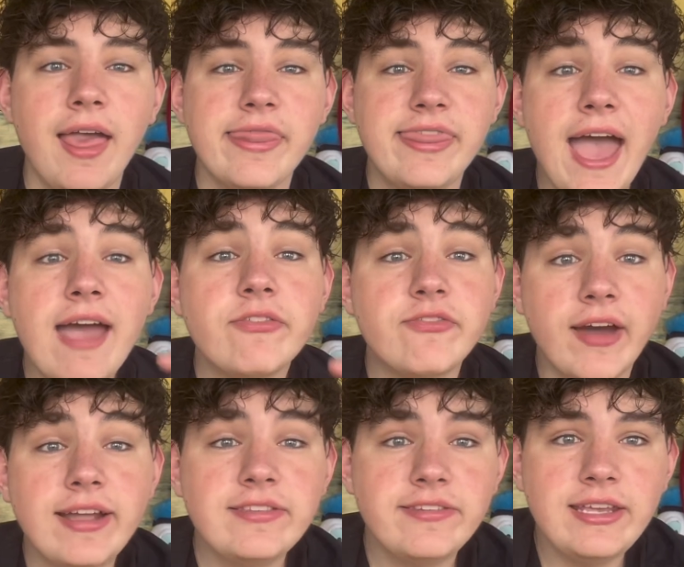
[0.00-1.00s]
That
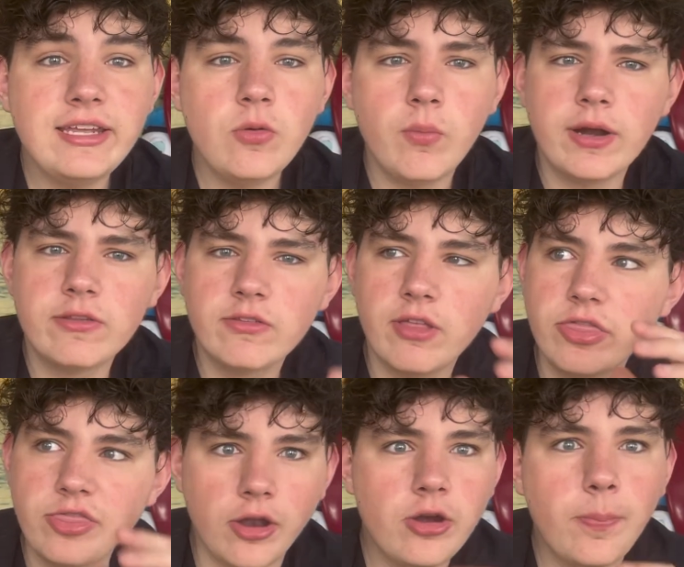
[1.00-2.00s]
fight scene where it's the
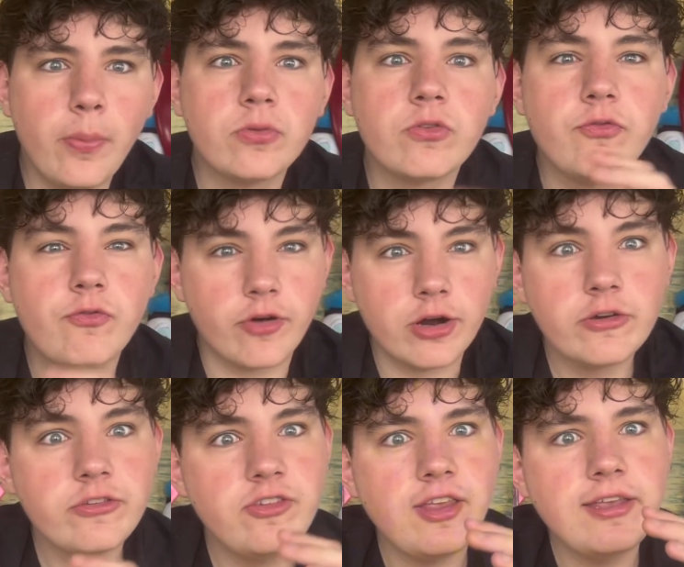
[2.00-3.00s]
Thunderbolts
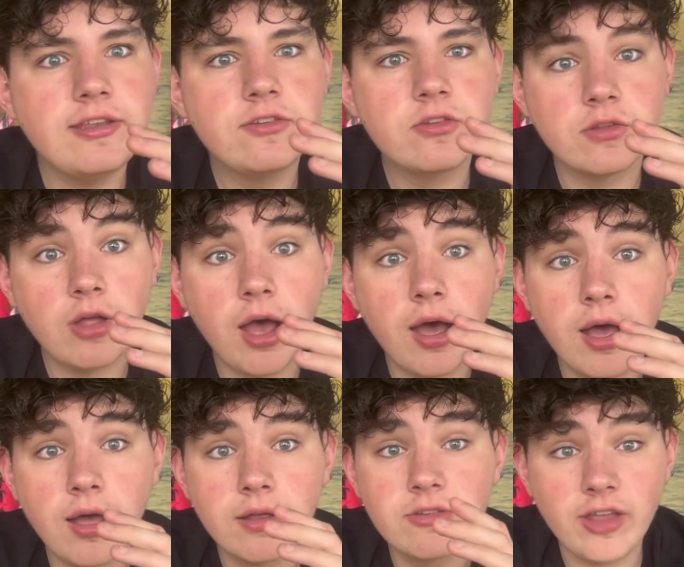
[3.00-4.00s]
versus
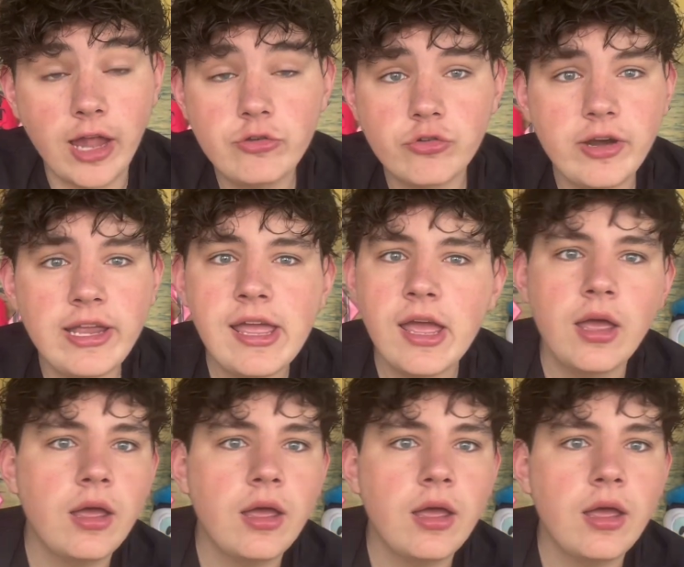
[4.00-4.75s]
Sentry,